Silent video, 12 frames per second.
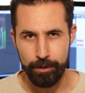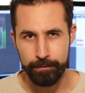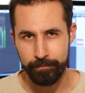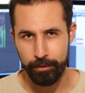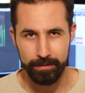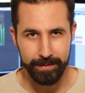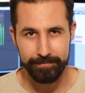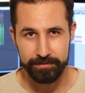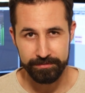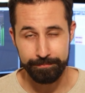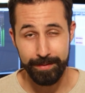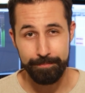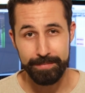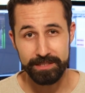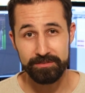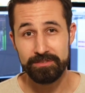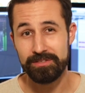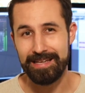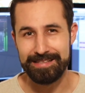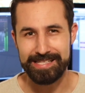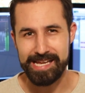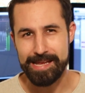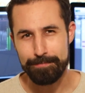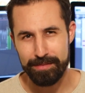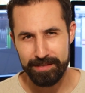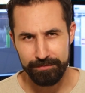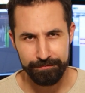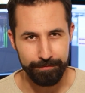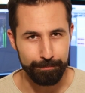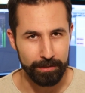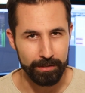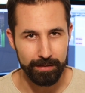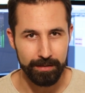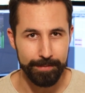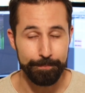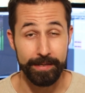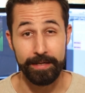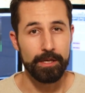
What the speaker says: overall levels of my mixes and to keep things from clipping.